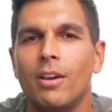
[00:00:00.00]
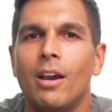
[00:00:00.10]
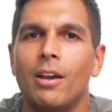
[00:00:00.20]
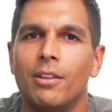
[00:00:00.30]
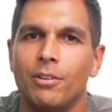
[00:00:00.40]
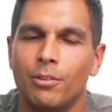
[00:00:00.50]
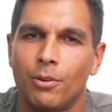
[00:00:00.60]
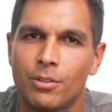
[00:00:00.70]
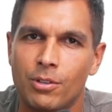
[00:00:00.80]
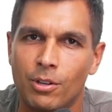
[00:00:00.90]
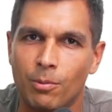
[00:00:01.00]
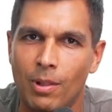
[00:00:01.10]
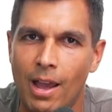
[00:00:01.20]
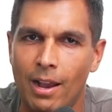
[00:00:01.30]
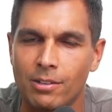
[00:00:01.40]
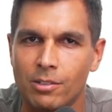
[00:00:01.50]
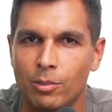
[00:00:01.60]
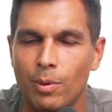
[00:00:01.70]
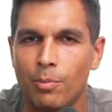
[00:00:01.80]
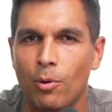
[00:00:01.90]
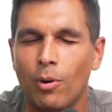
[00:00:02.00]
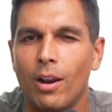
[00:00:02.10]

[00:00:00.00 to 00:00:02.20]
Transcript: And then you'll notice you can relax a little bit more.